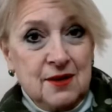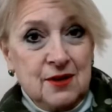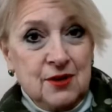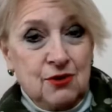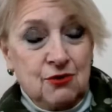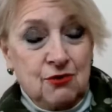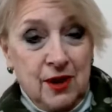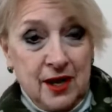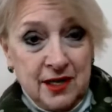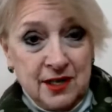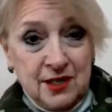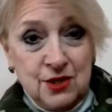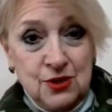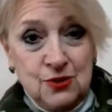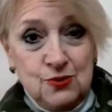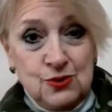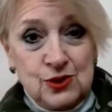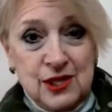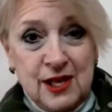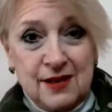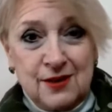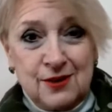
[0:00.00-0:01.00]
creating a
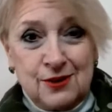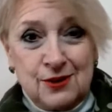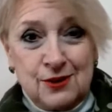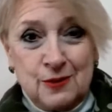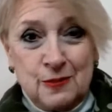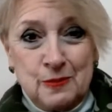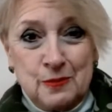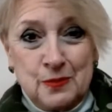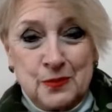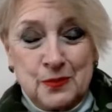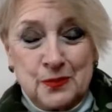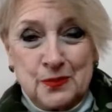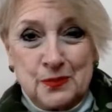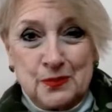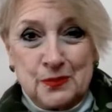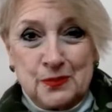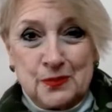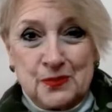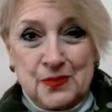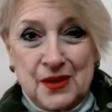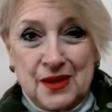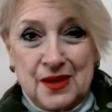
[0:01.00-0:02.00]
newsletter,
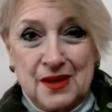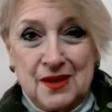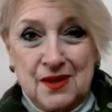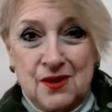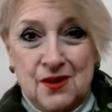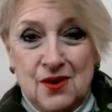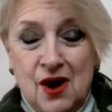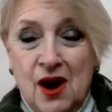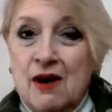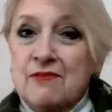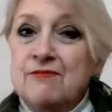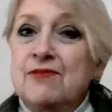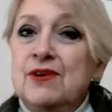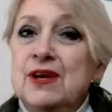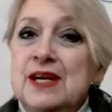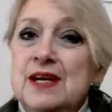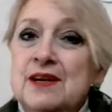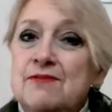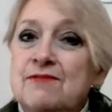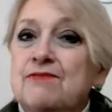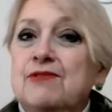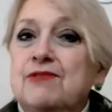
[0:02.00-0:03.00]
offering
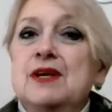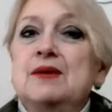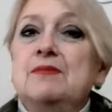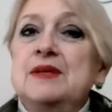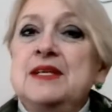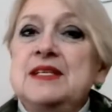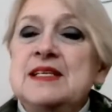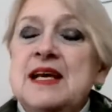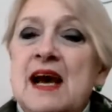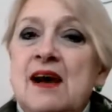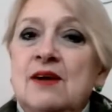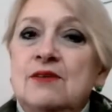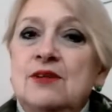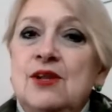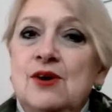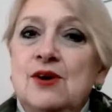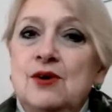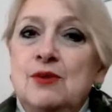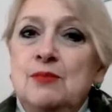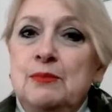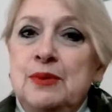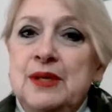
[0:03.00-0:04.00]
a freebie
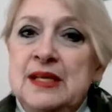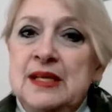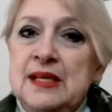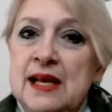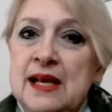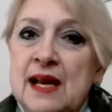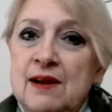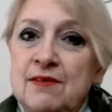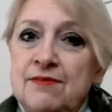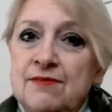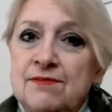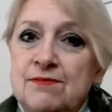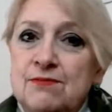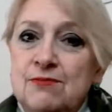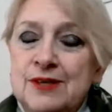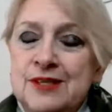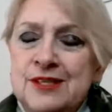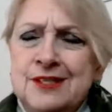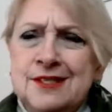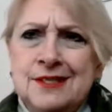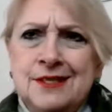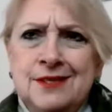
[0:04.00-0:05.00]
download PDF, which
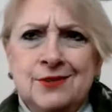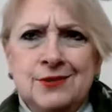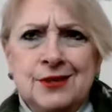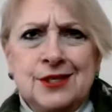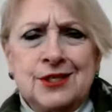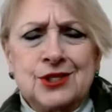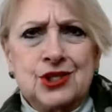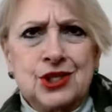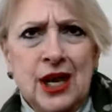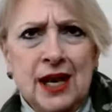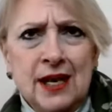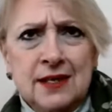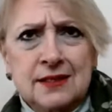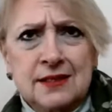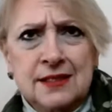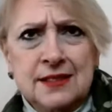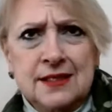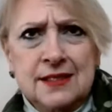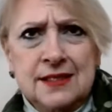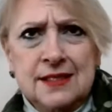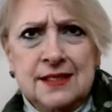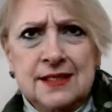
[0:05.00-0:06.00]
is either a
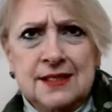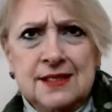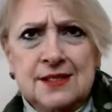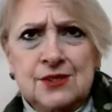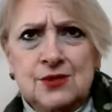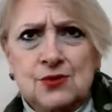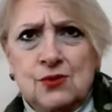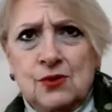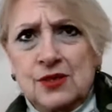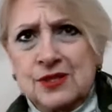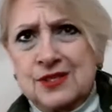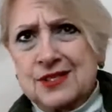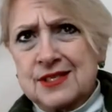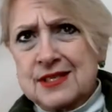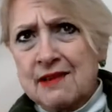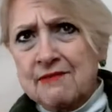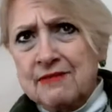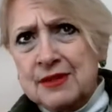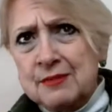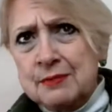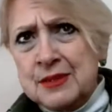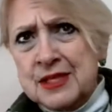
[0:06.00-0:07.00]
checklist or a
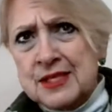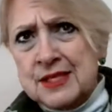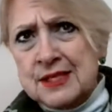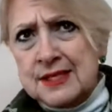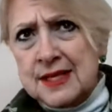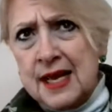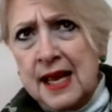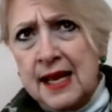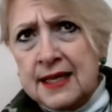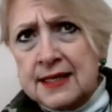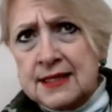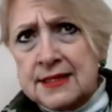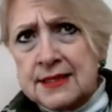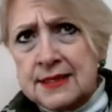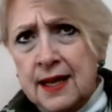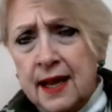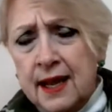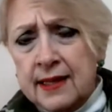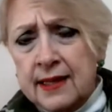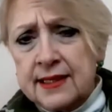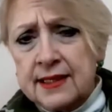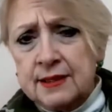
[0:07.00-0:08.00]
7 mistakes
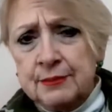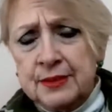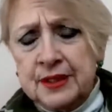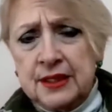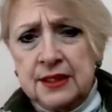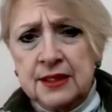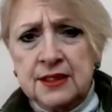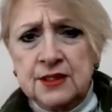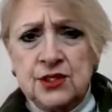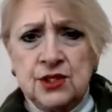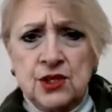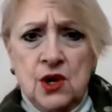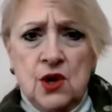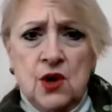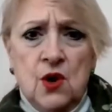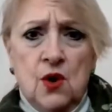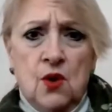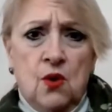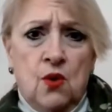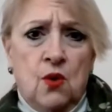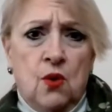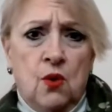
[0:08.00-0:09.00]
document
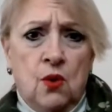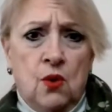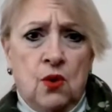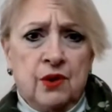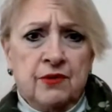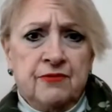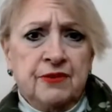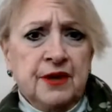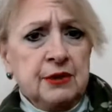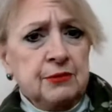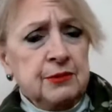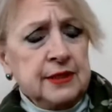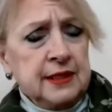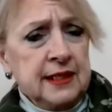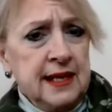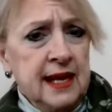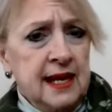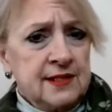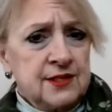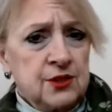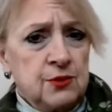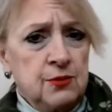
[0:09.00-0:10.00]
or frequently
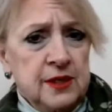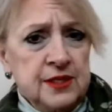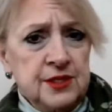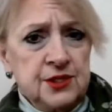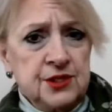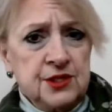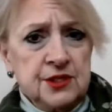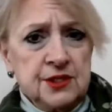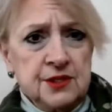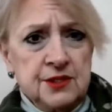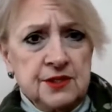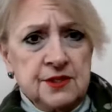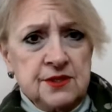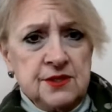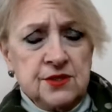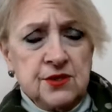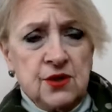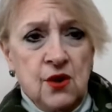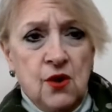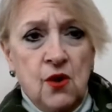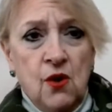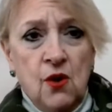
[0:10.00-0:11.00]
asked
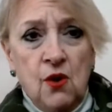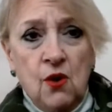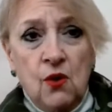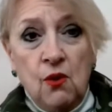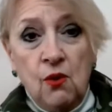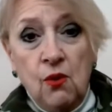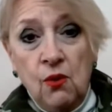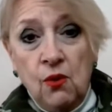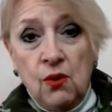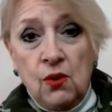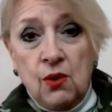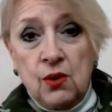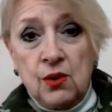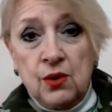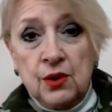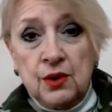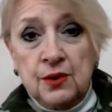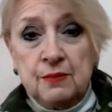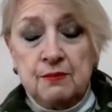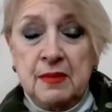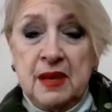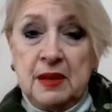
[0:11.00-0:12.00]
questions,
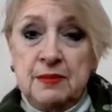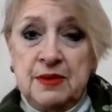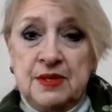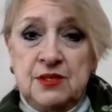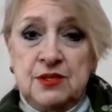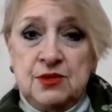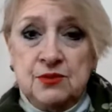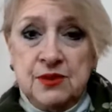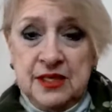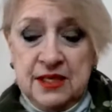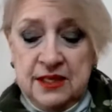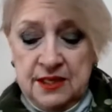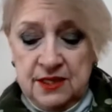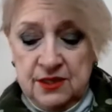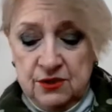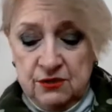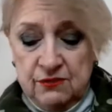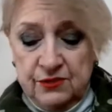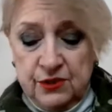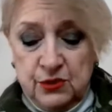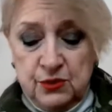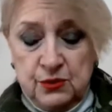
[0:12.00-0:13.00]
or maybe doing an
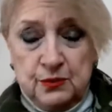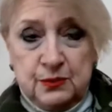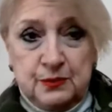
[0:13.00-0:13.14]
interview.